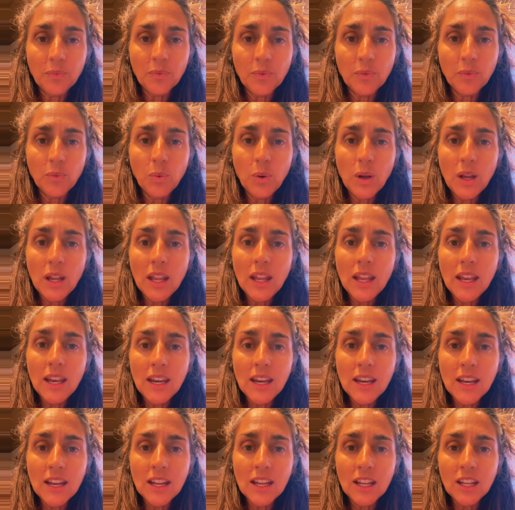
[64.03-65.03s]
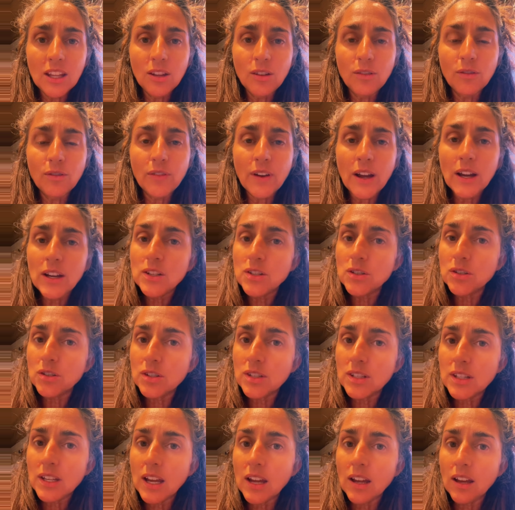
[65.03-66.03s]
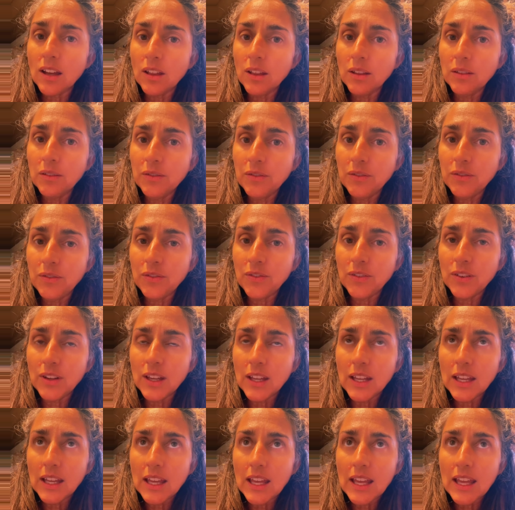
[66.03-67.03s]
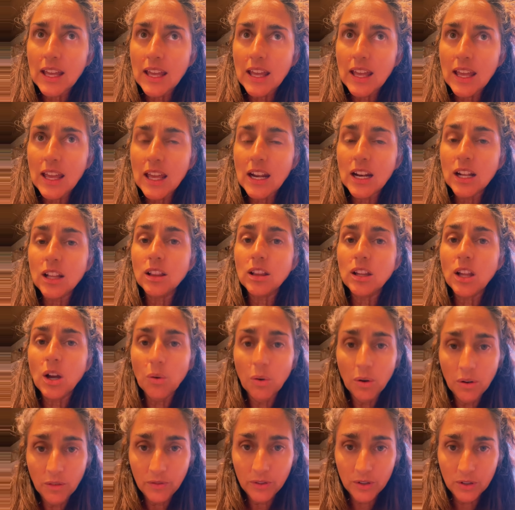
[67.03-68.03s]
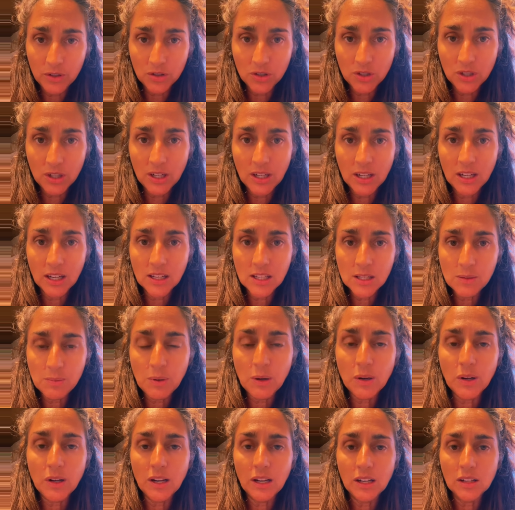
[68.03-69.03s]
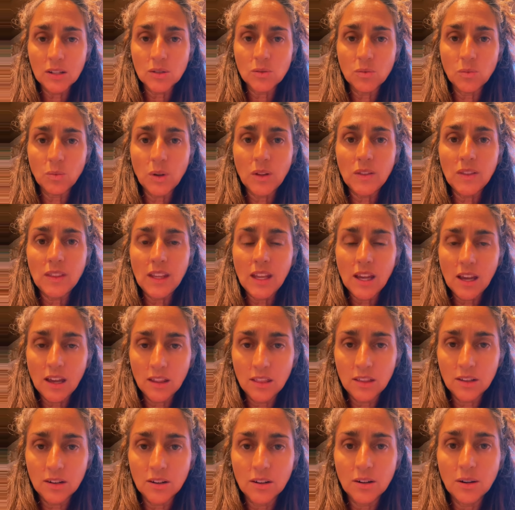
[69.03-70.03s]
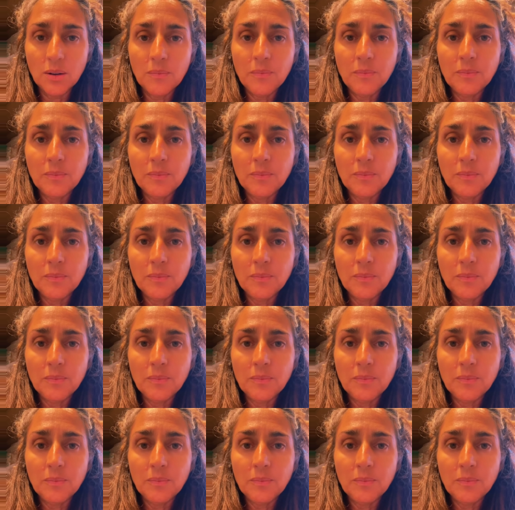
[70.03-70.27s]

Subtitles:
when you find yourself in a lower version experience with the other,